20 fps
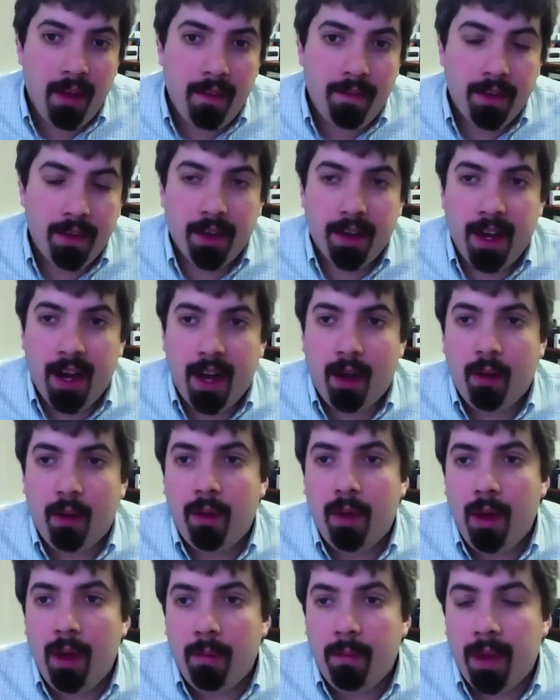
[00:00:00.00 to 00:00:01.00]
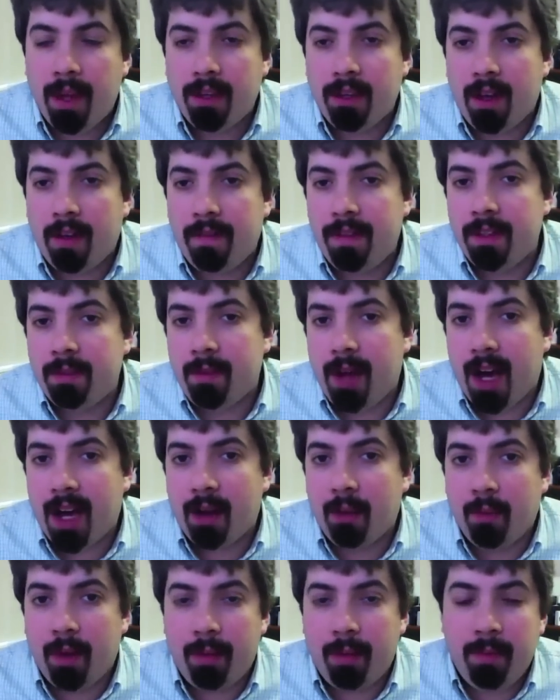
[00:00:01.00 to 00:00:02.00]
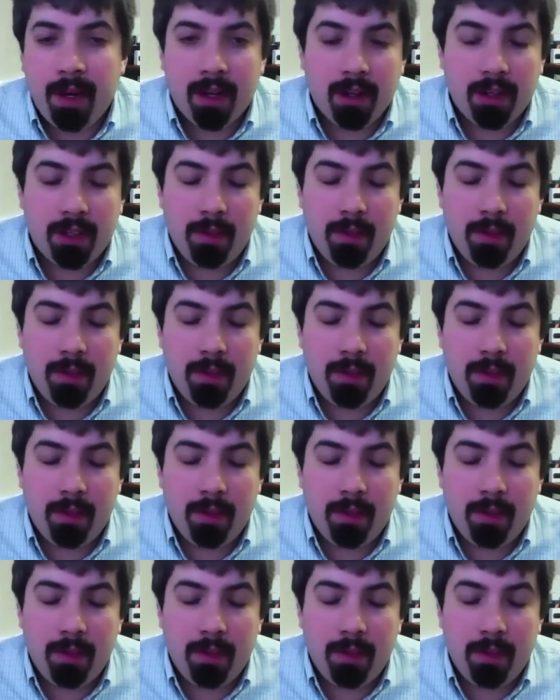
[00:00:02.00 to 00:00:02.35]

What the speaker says: figure out based off this modem when mincha